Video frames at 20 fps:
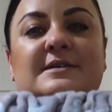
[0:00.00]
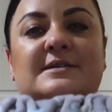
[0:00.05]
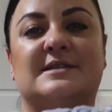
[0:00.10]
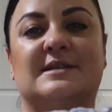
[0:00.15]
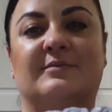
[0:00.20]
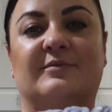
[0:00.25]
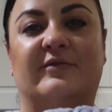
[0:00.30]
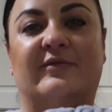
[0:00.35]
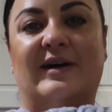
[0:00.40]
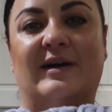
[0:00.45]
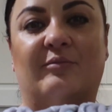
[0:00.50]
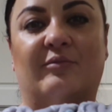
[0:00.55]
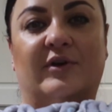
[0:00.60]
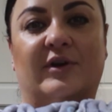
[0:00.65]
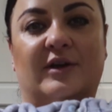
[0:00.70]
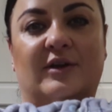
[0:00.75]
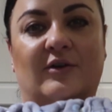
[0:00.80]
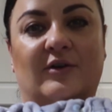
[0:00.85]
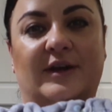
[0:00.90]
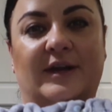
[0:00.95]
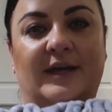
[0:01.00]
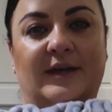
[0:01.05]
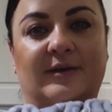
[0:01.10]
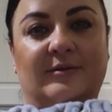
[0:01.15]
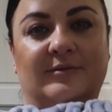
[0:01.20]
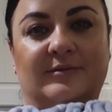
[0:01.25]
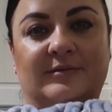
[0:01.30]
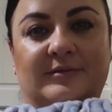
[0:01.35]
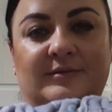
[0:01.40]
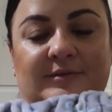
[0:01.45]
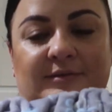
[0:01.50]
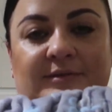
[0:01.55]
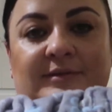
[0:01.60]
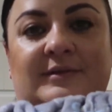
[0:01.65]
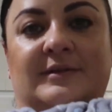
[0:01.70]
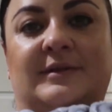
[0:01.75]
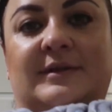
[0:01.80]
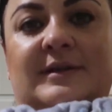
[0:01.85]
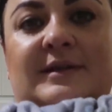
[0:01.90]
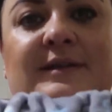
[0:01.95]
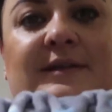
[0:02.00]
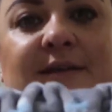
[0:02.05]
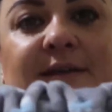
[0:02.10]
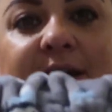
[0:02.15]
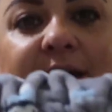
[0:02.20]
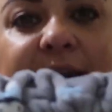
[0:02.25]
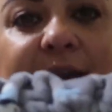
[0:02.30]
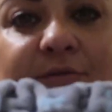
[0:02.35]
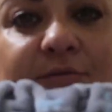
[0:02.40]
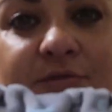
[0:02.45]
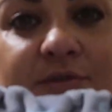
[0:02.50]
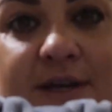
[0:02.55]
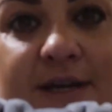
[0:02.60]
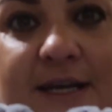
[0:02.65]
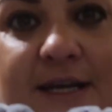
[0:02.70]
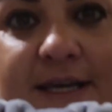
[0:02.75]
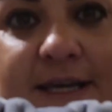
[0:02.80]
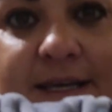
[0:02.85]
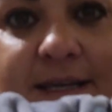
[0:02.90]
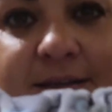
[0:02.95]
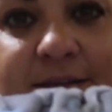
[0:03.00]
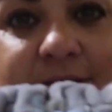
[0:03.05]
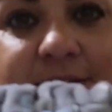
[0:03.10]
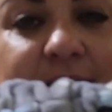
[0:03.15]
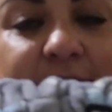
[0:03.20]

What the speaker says: some fabric on it, and it really